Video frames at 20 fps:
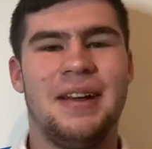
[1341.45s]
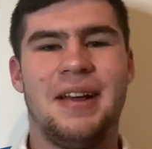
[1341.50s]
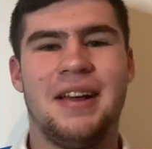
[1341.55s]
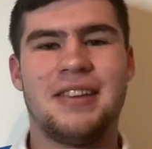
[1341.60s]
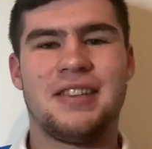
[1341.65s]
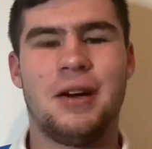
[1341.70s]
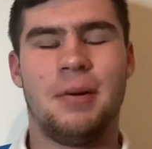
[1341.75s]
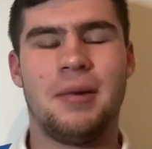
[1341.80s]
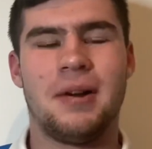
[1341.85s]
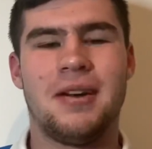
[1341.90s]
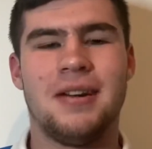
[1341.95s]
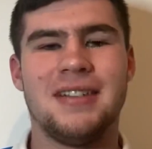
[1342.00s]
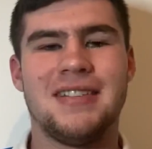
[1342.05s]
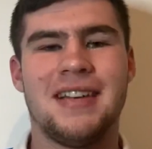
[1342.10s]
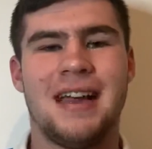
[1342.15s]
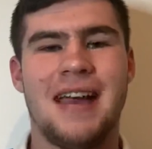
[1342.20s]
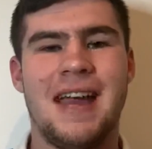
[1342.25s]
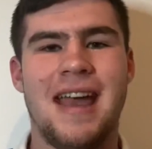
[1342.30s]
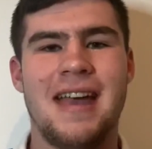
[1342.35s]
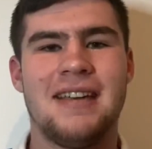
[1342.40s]
As comical as
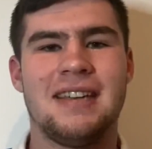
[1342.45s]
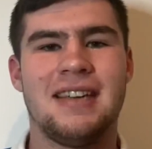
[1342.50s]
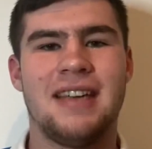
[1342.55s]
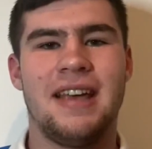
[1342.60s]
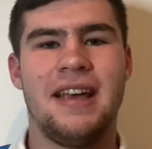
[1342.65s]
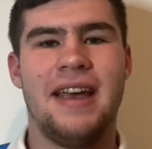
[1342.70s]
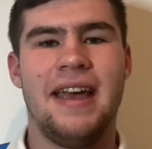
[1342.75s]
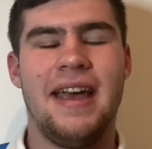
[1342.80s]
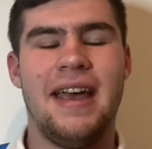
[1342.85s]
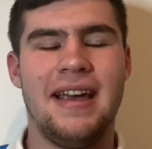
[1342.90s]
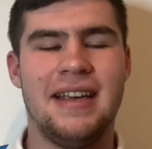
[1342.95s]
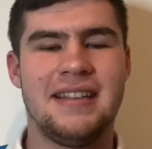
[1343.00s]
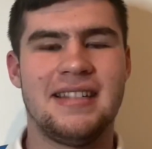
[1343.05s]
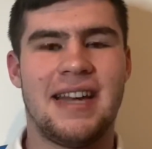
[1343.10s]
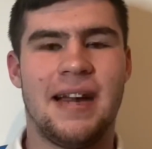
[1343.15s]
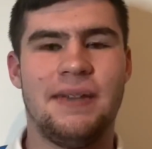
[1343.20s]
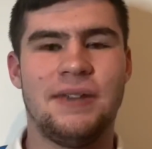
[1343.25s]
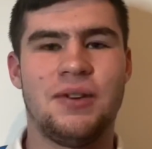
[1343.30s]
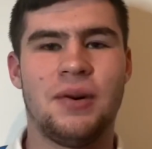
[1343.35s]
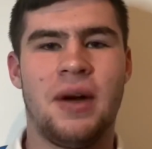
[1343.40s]
that is, it is
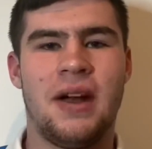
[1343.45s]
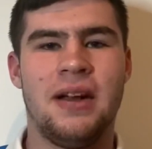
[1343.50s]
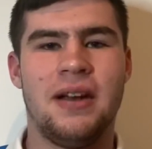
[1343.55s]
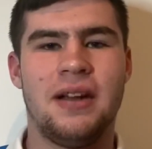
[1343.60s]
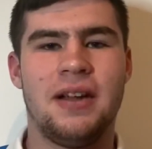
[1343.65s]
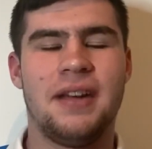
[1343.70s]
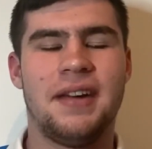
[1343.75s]
time to end.